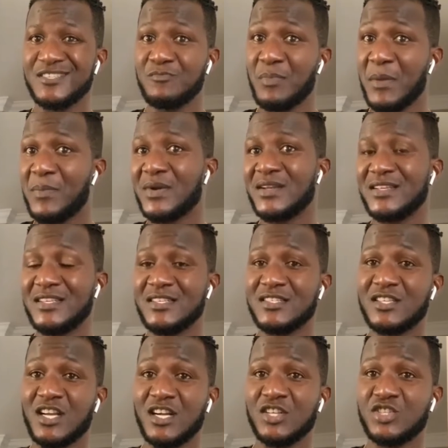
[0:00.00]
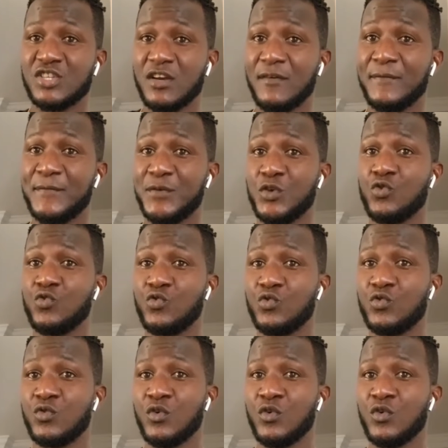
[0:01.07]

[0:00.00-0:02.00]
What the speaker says: people in his culture view